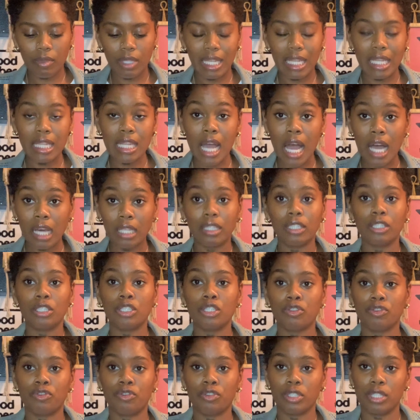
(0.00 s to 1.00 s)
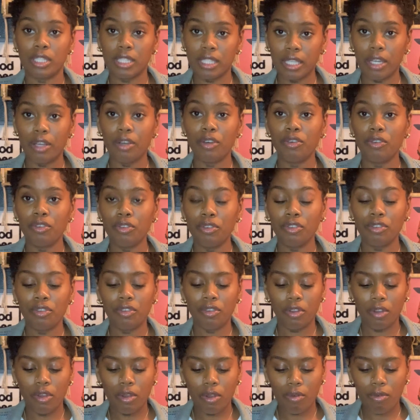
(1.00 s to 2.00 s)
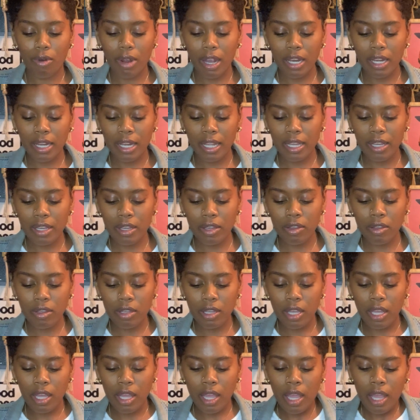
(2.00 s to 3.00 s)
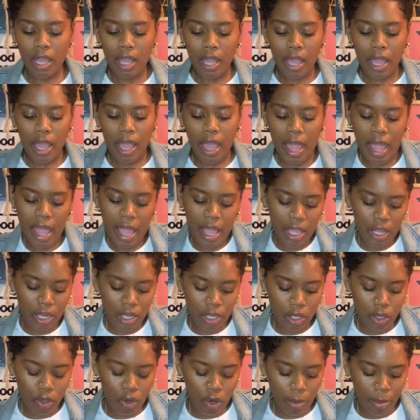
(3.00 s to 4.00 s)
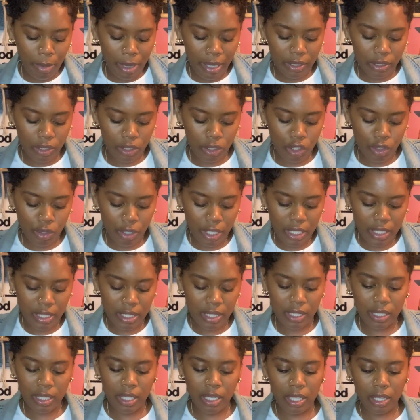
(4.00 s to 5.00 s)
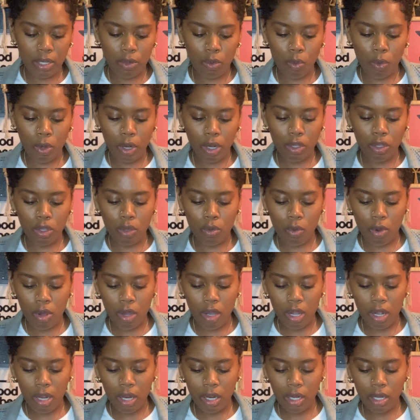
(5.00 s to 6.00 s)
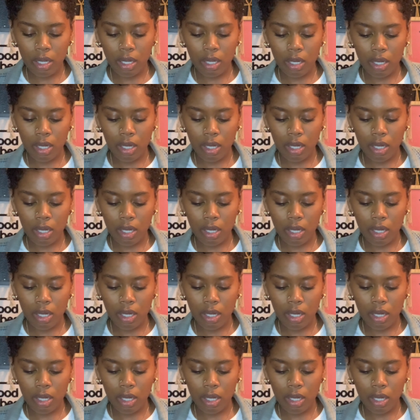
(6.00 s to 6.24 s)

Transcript: knowledge for self right now, and you're about to transcend where you are